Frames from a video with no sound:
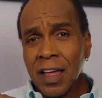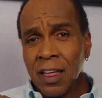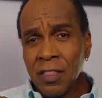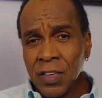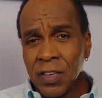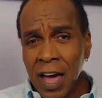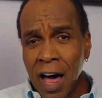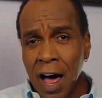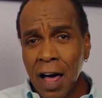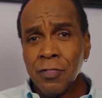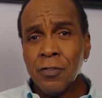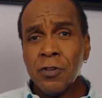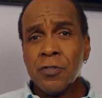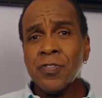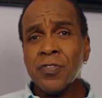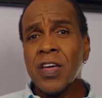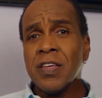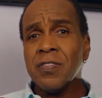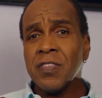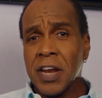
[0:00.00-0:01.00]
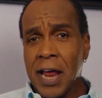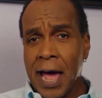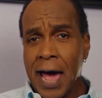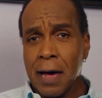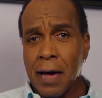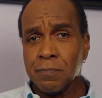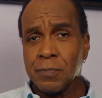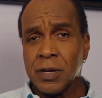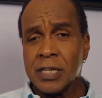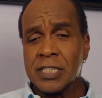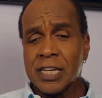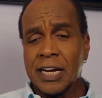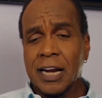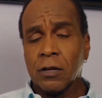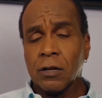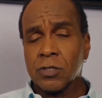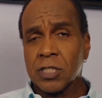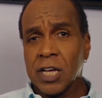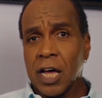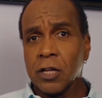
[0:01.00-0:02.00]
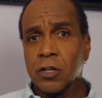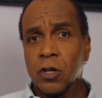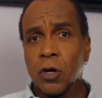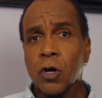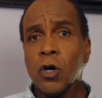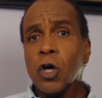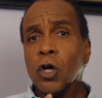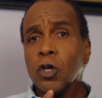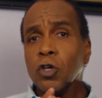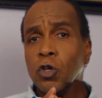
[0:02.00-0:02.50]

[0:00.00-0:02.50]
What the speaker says: The other thing that happens, and I'll tell you,